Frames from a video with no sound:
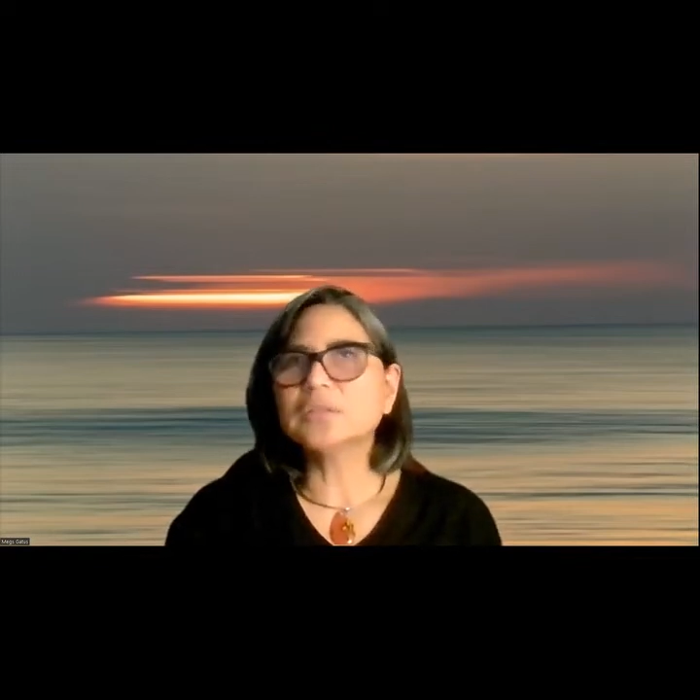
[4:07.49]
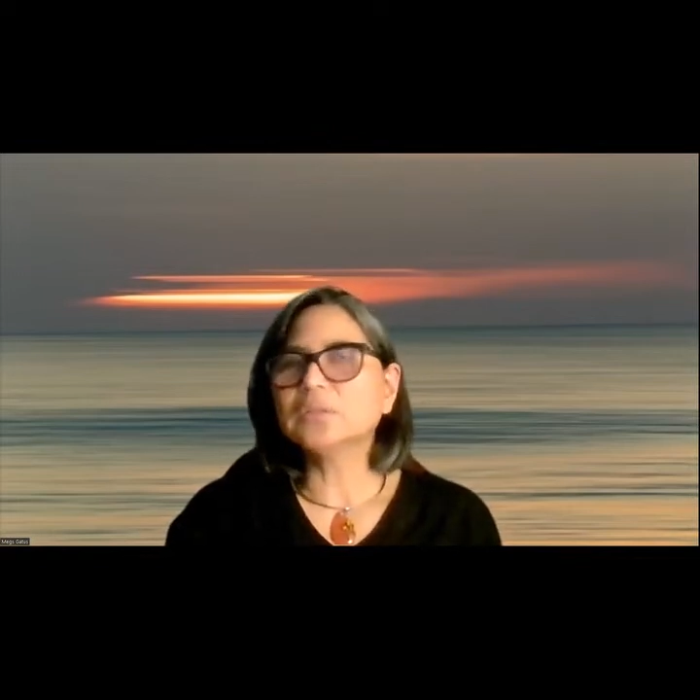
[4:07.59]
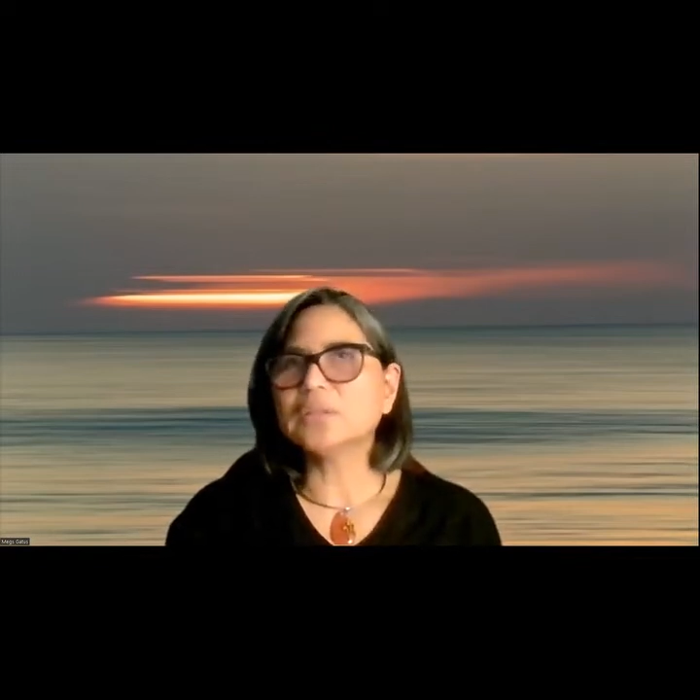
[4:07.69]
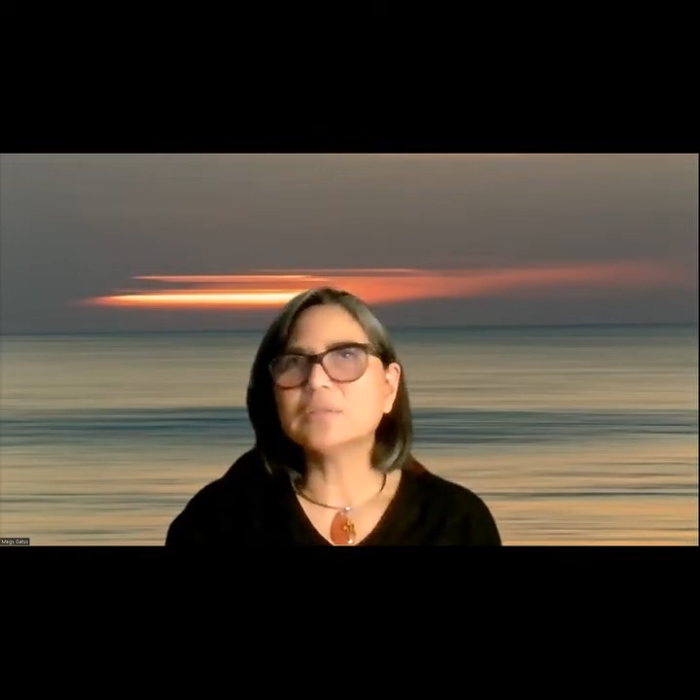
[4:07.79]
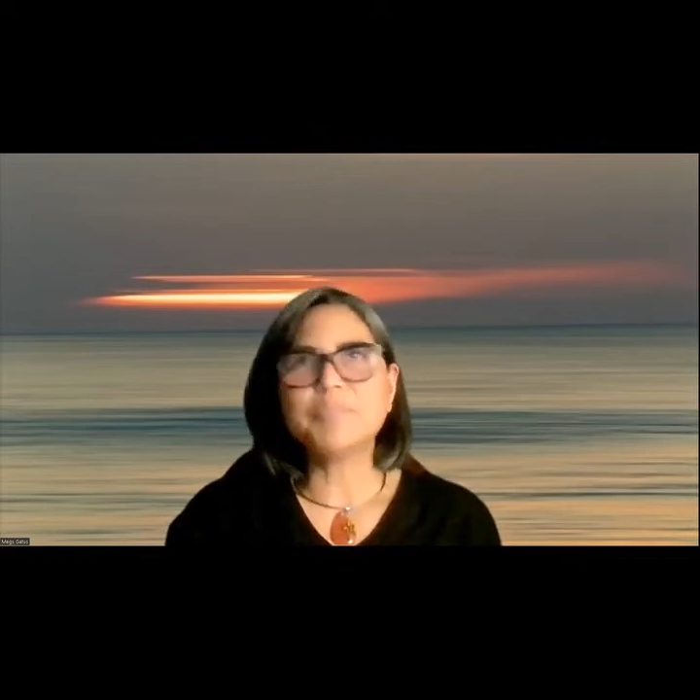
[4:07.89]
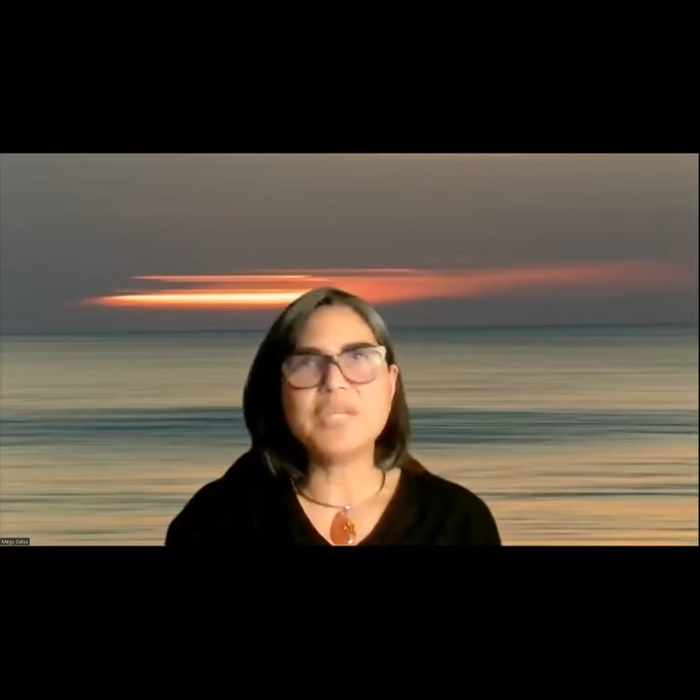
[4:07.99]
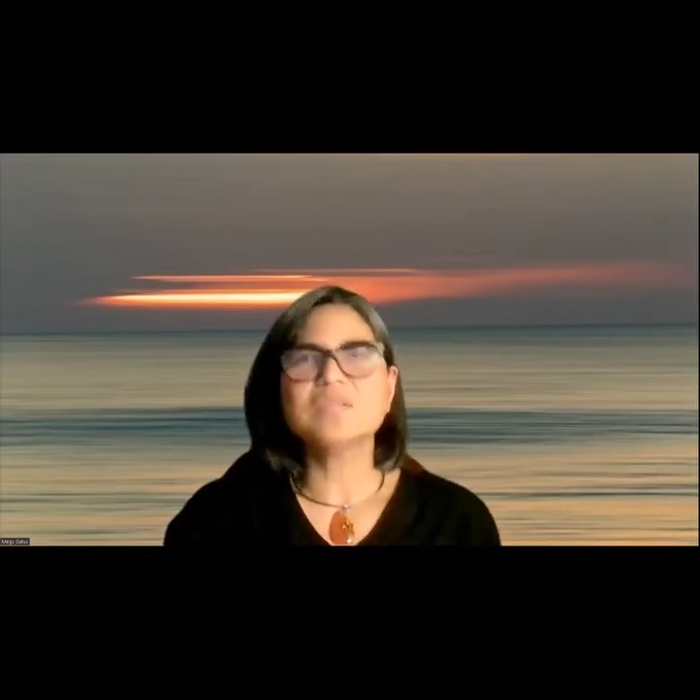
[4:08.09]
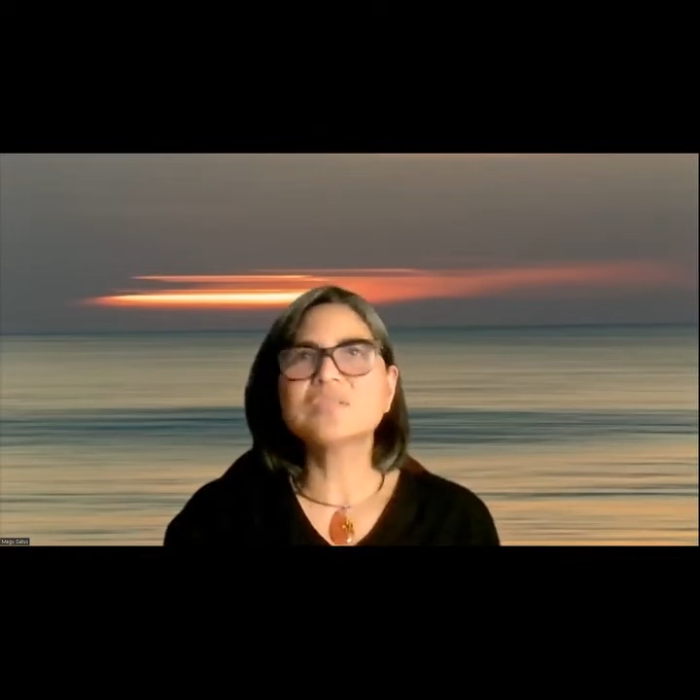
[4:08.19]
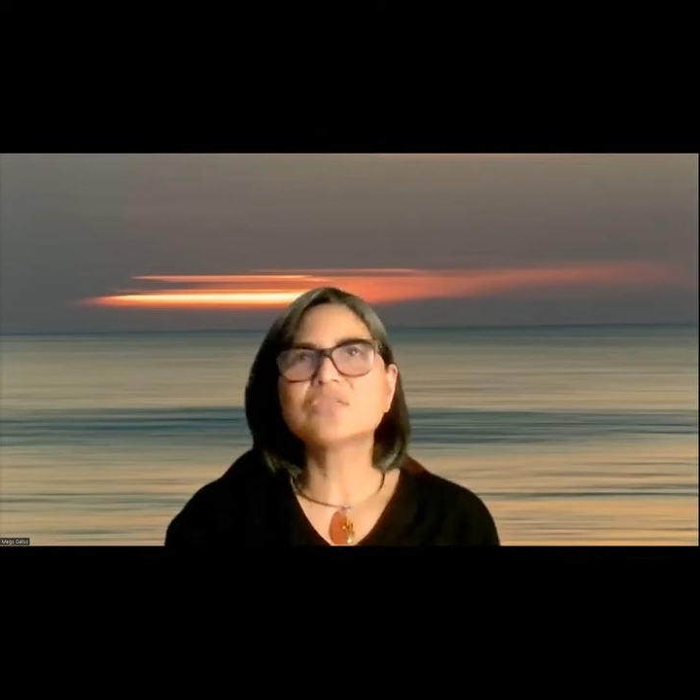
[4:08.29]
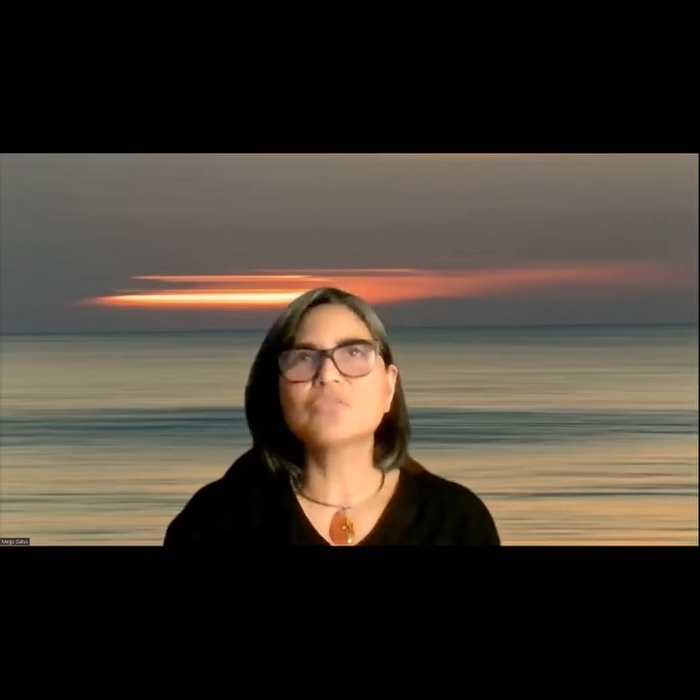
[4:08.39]
that
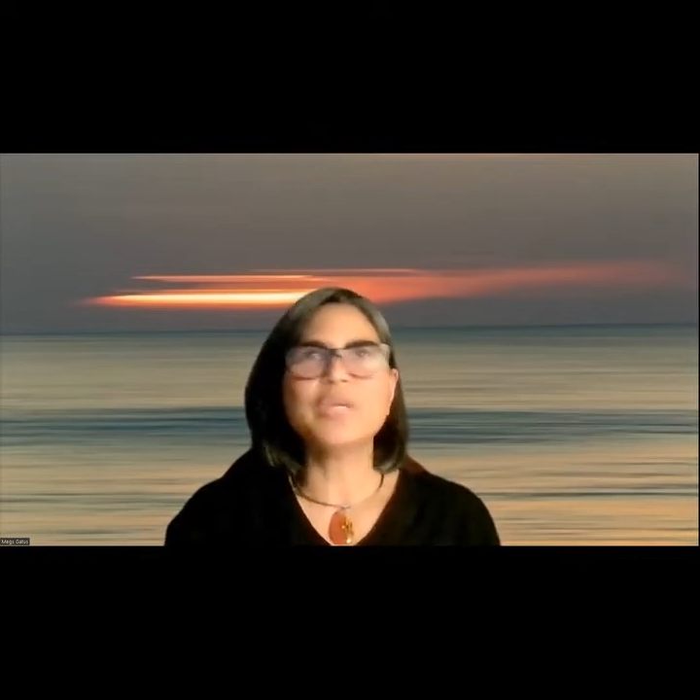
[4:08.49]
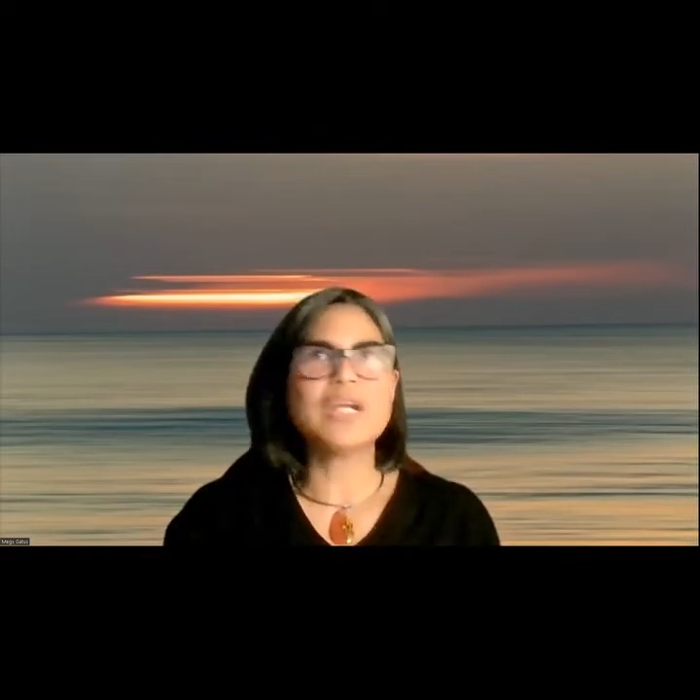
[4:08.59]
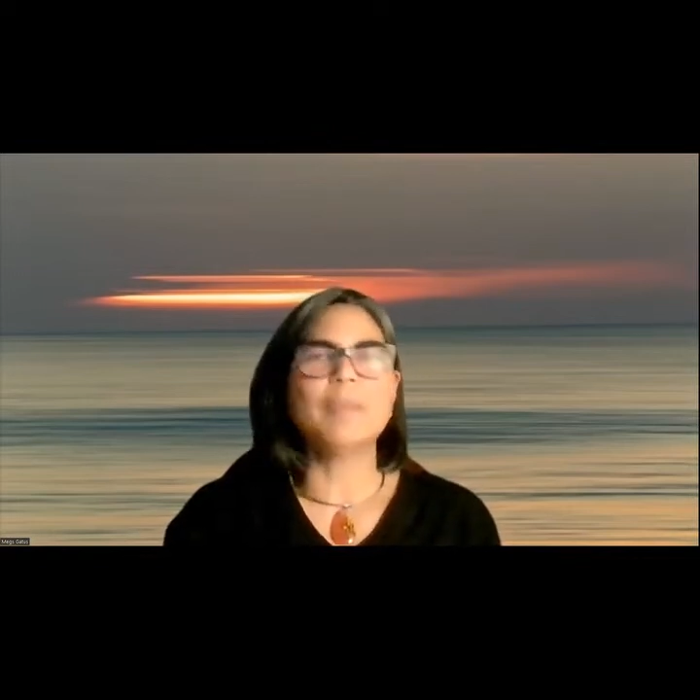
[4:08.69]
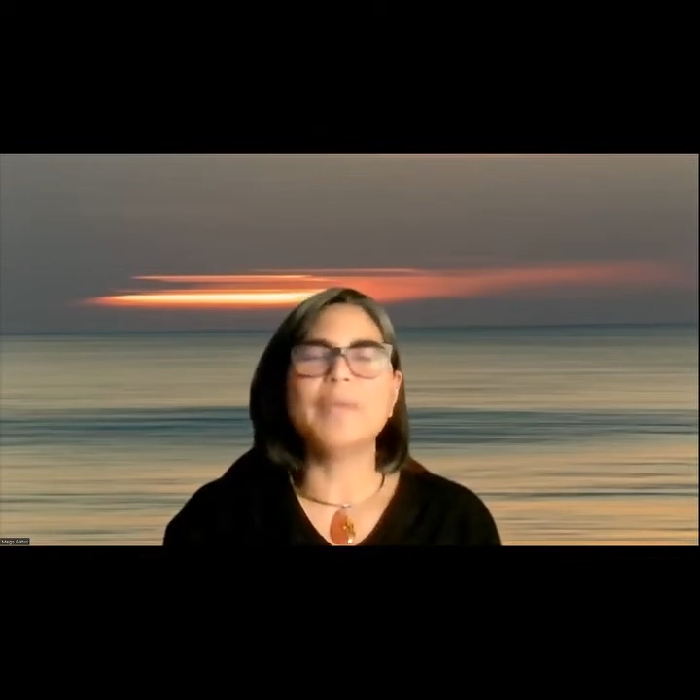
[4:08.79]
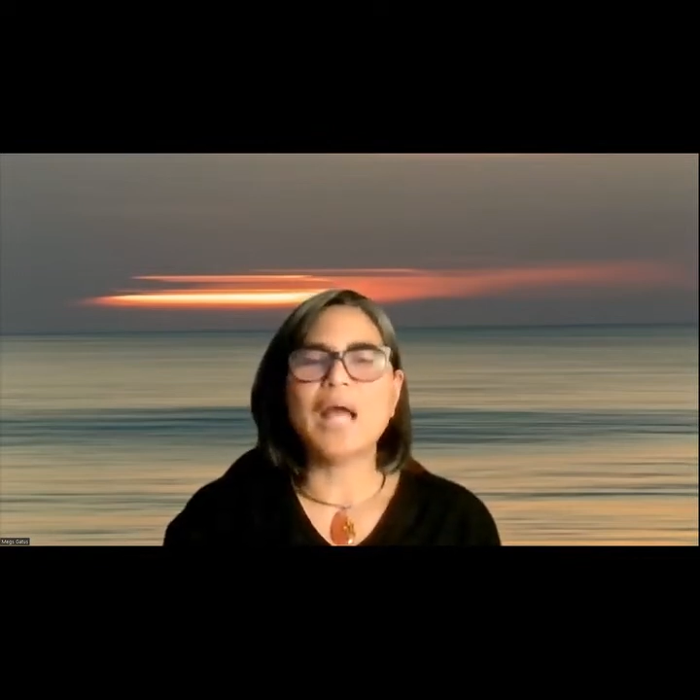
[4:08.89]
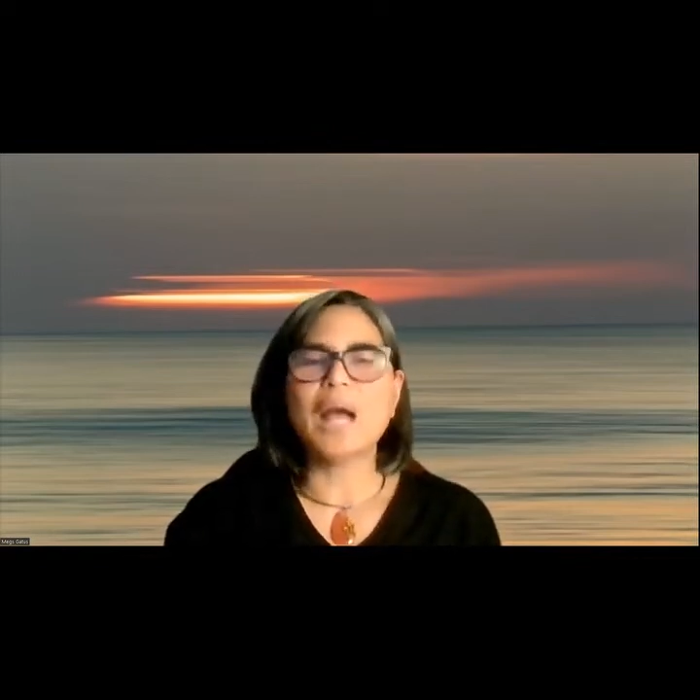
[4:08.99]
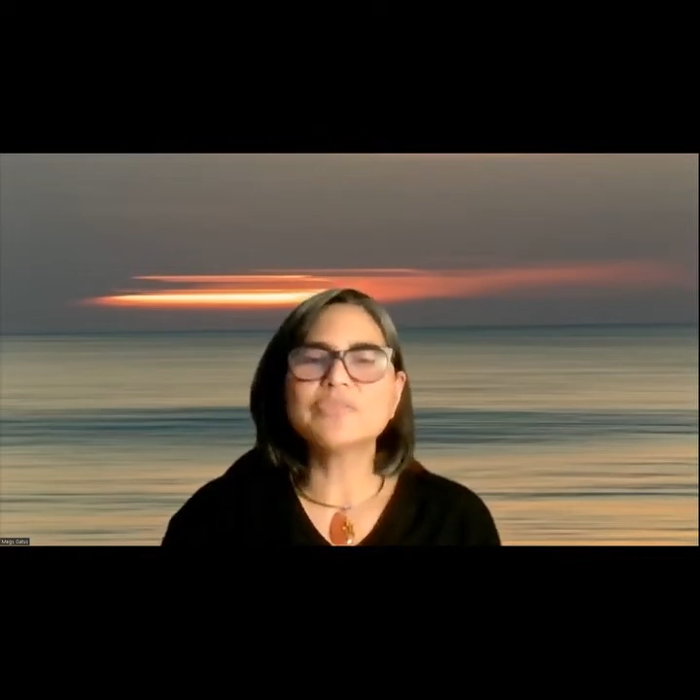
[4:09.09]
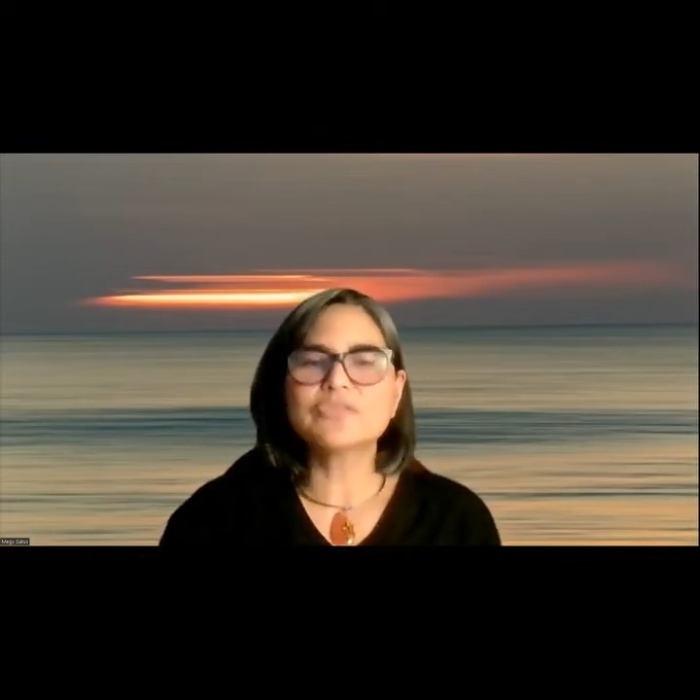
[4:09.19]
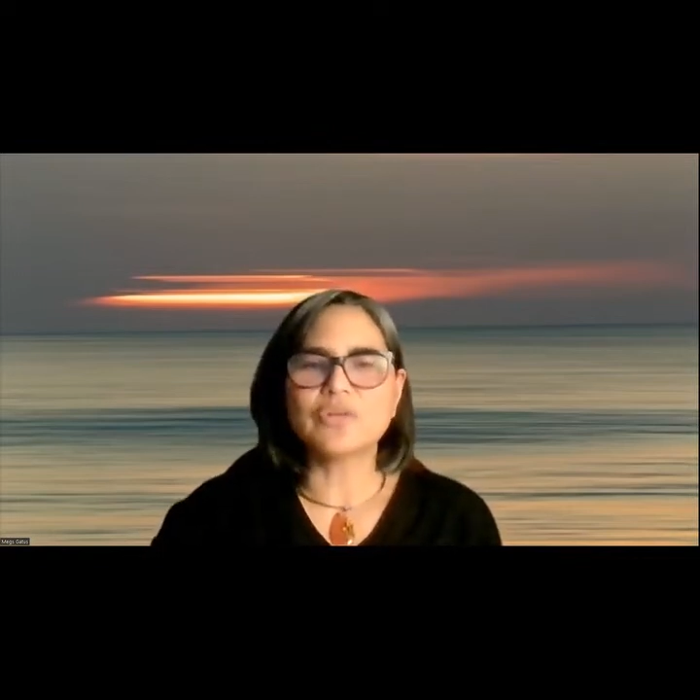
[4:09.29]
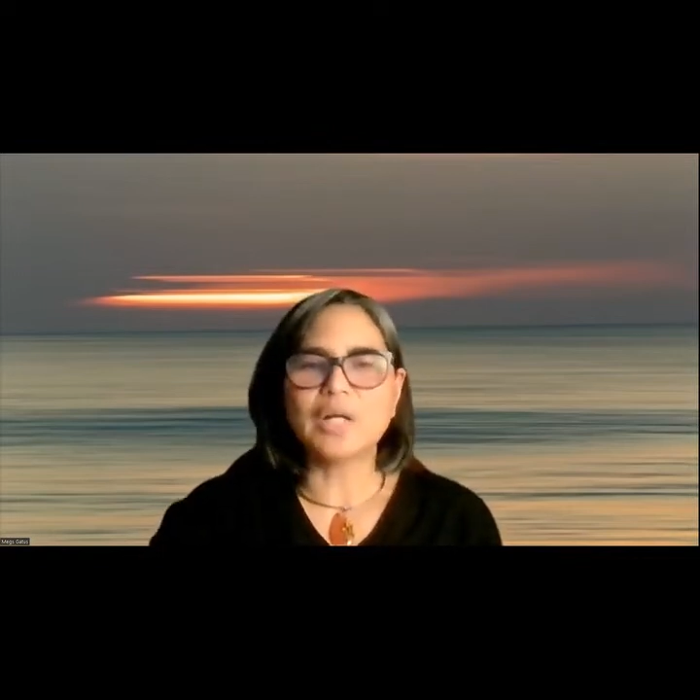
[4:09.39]
piece to become an
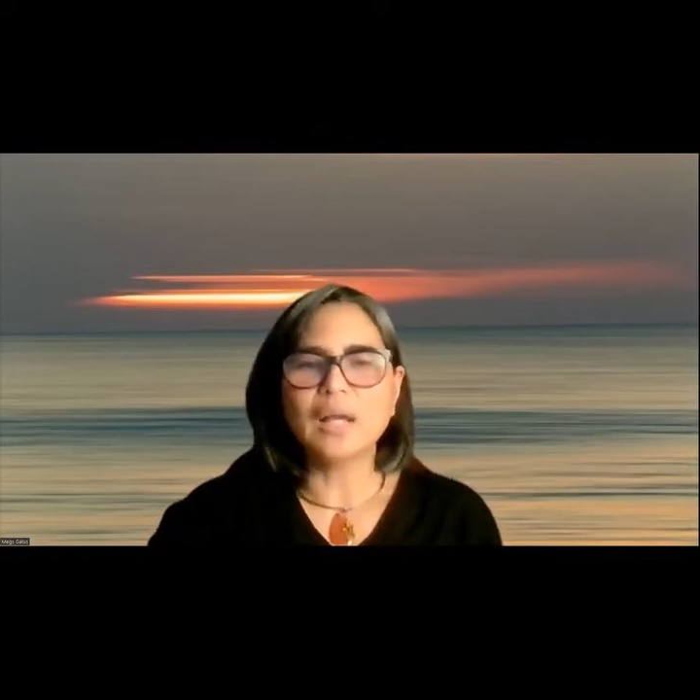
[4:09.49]
abstract.